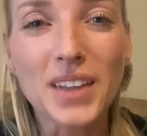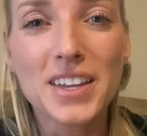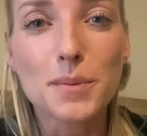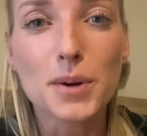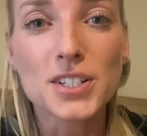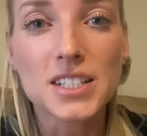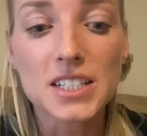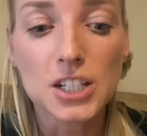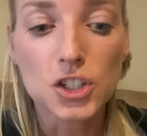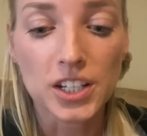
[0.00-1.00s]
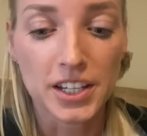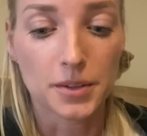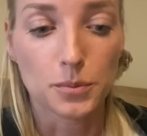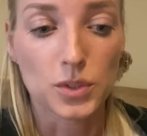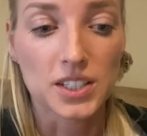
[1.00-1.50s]
And the person teaching
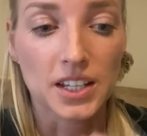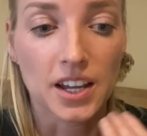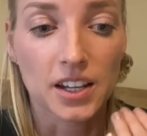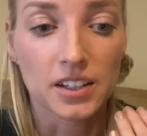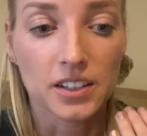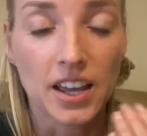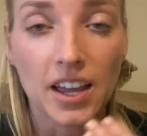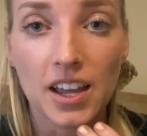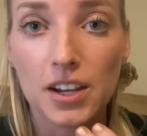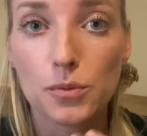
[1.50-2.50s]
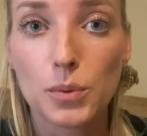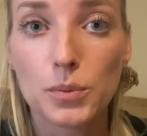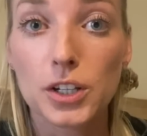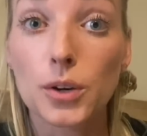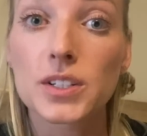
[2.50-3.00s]
him was saying, hey, when
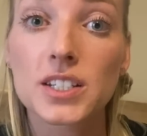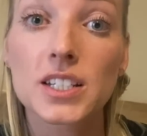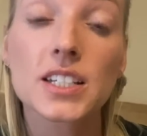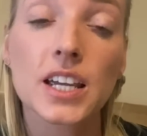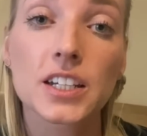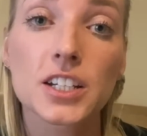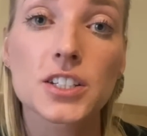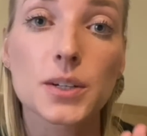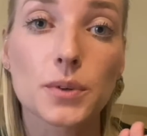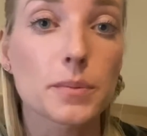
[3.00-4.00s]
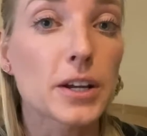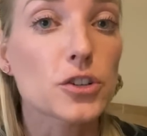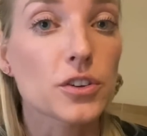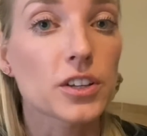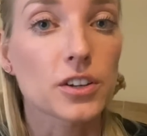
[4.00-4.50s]
we go into these canyons, I want to make
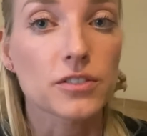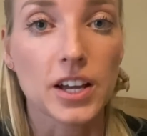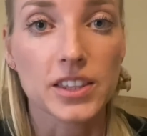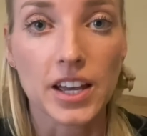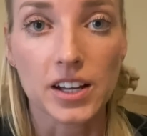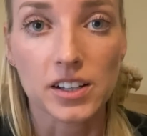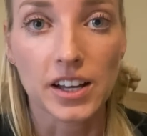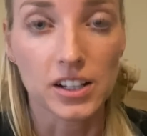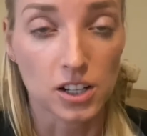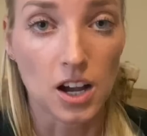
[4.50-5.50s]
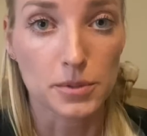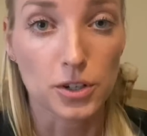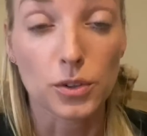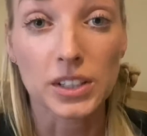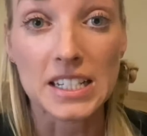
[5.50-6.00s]
sure that you're flying the helicopter
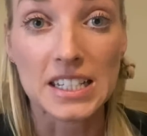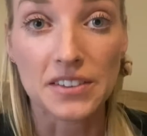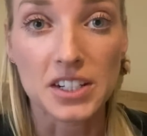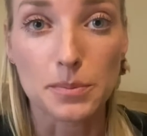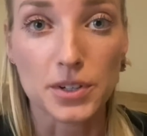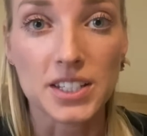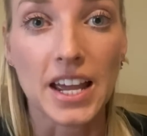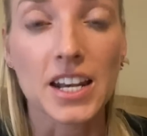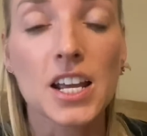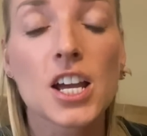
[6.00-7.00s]
at only 70%,